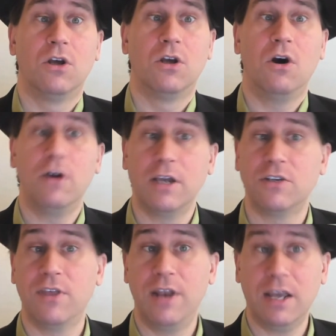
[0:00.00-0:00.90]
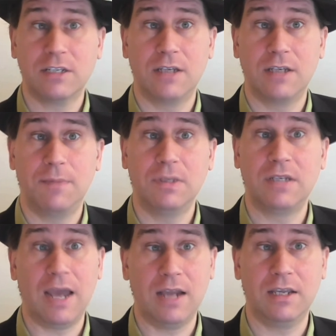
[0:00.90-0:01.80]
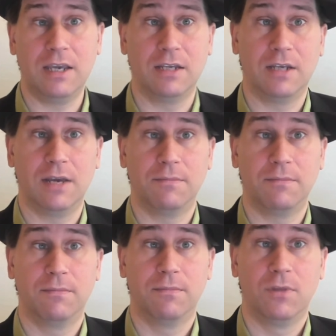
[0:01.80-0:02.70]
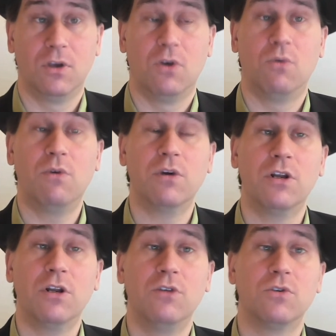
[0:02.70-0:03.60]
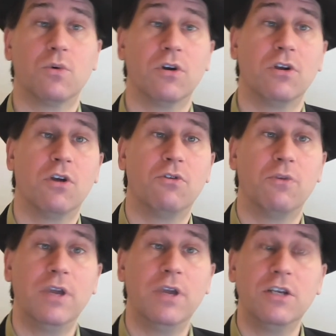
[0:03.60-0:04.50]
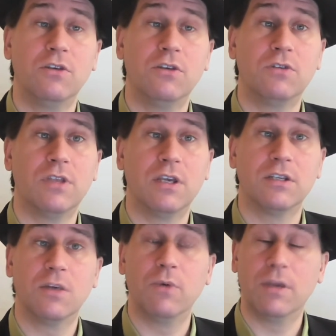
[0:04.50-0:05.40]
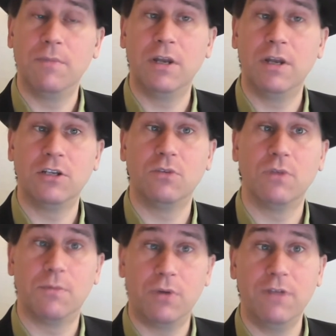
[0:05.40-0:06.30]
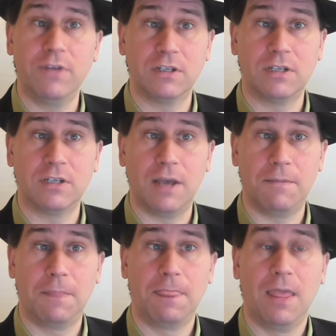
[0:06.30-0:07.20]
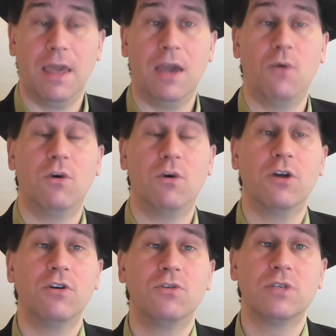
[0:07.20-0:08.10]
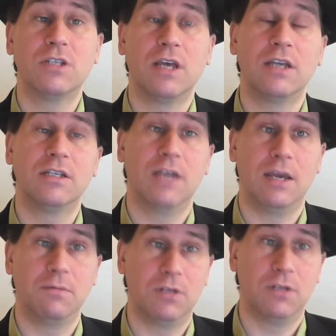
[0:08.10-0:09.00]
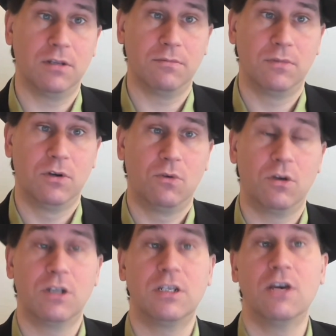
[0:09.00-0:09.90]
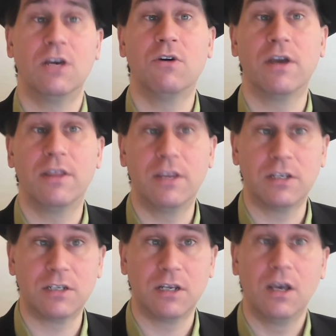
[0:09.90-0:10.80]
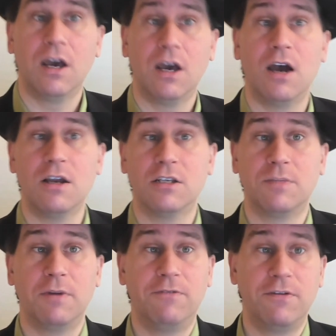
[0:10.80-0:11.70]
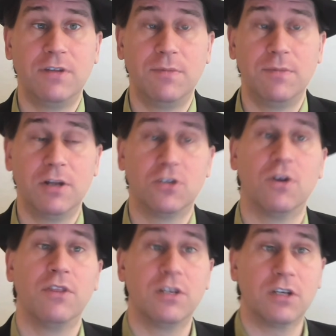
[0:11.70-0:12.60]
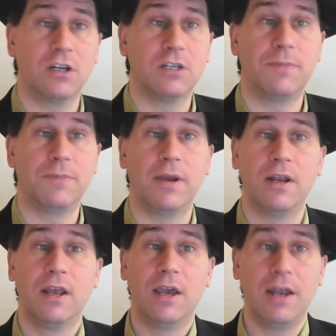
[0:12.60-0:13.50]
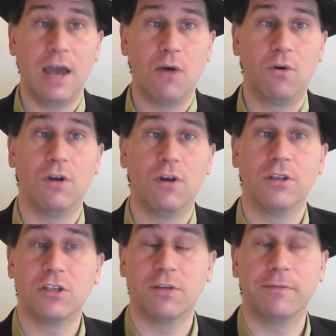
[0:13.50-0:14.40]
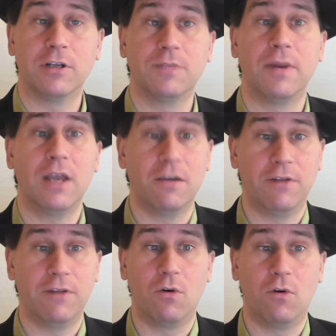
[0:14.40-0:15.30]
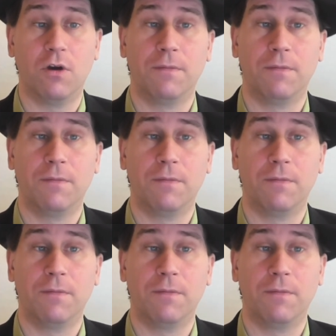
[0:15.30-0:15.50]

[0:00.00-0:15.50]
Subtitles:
Okay, so the next step is to allocate time. What we're going to do is we're going to go through each of those things that we committed to in the previous step, and we're going to assign time to them. We're going to say, okay, this I'm going to spend 15 minutes on, this I'm going to spend an hour on, this I'm going to spend half an hour on.